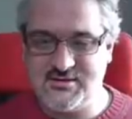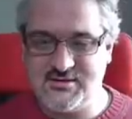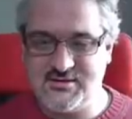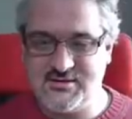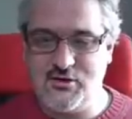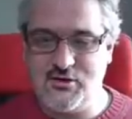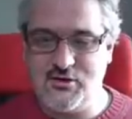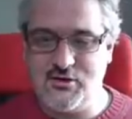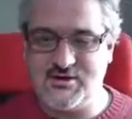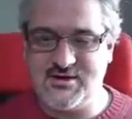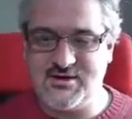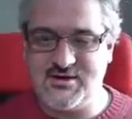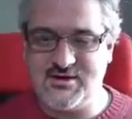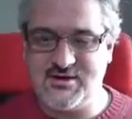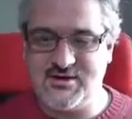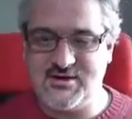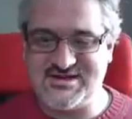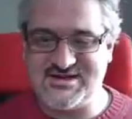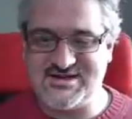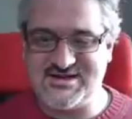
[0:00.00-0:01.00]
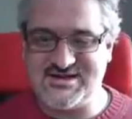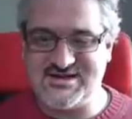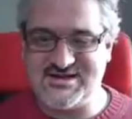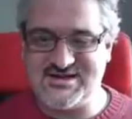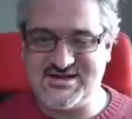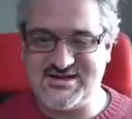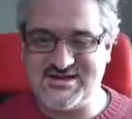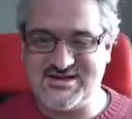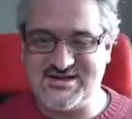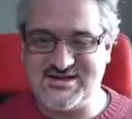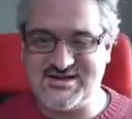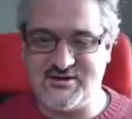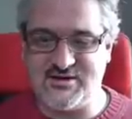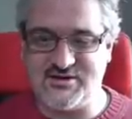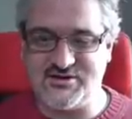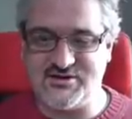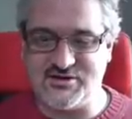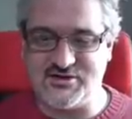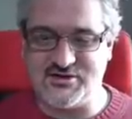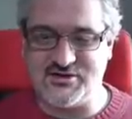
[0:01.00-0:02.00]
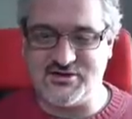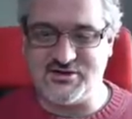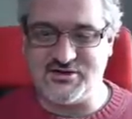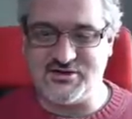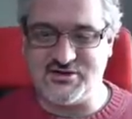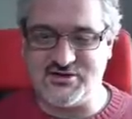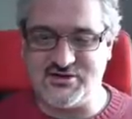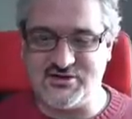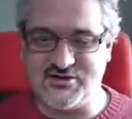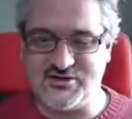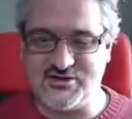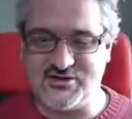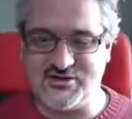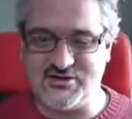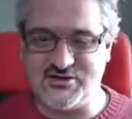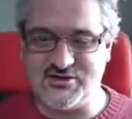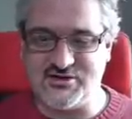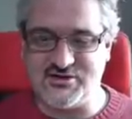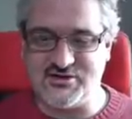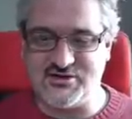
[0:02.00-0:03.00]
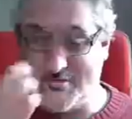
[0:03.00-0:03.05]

open as layers in Photoshop. So I'm going to choose that.